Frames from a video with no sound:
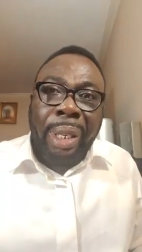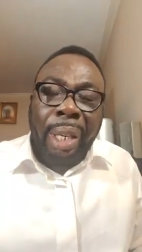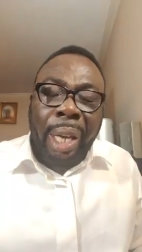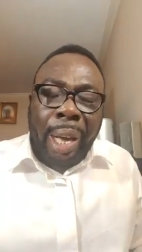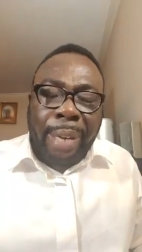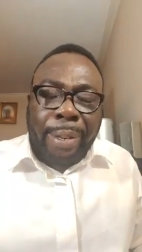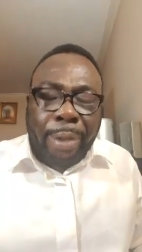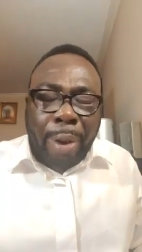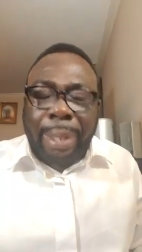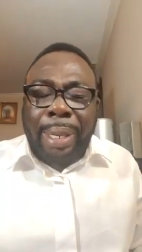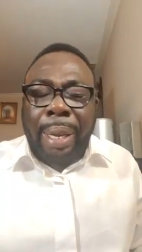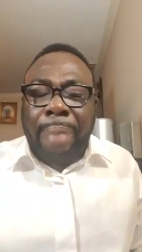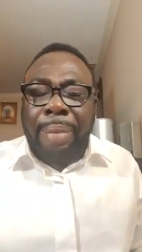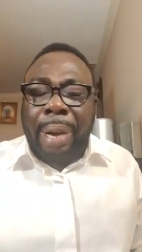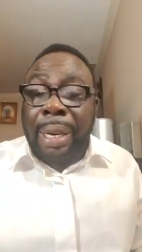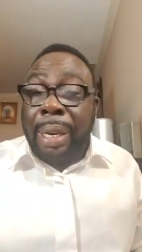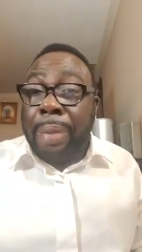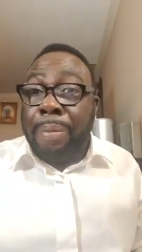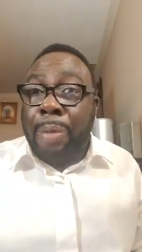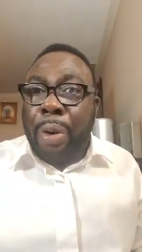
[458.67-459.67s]
I talked
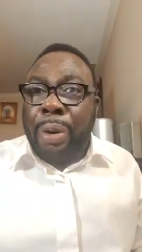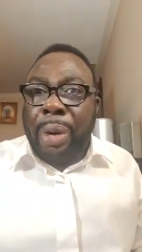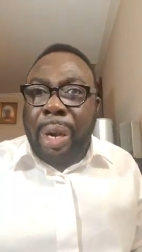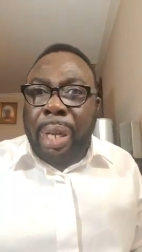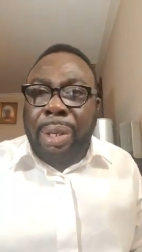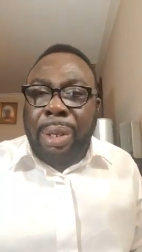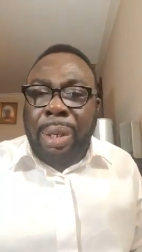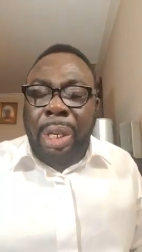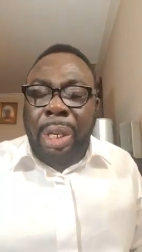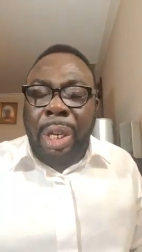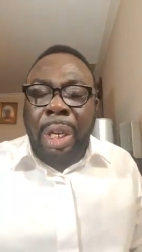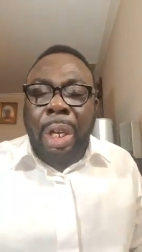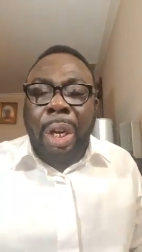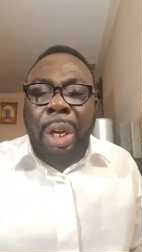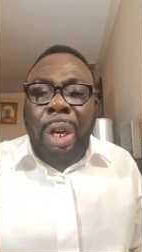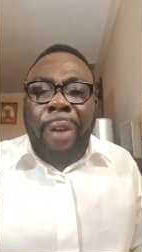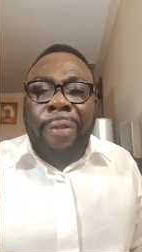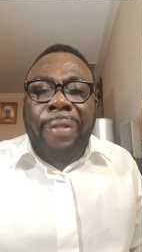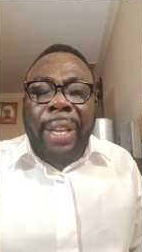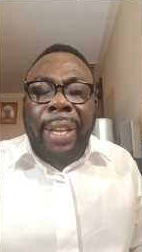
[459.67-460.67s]
about the morals
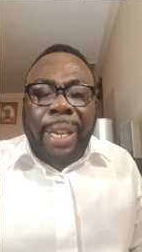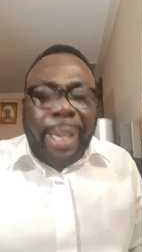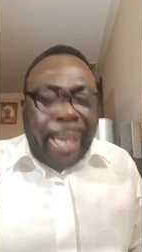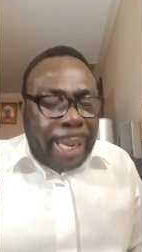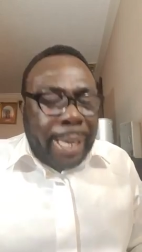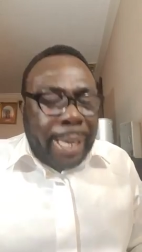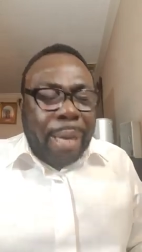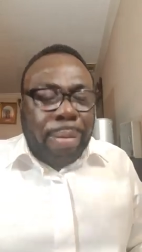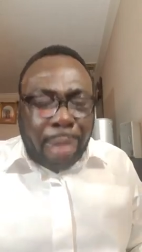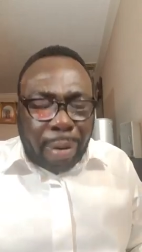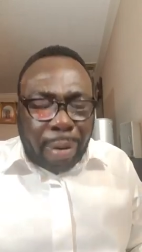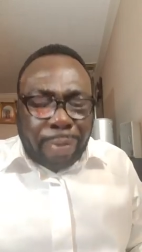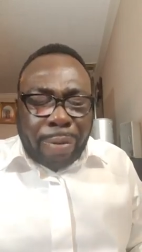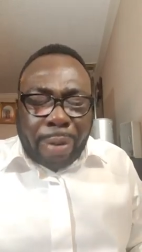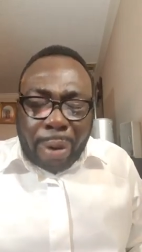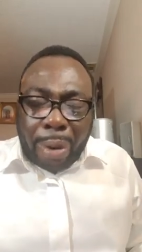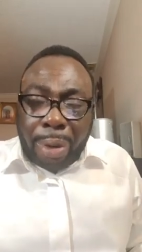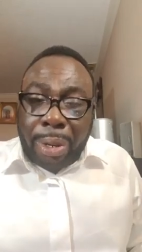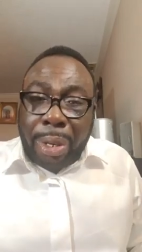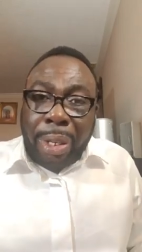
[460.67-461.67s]
of the kingdom of
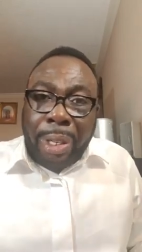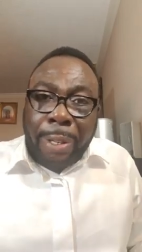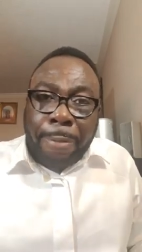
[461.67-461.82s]
God.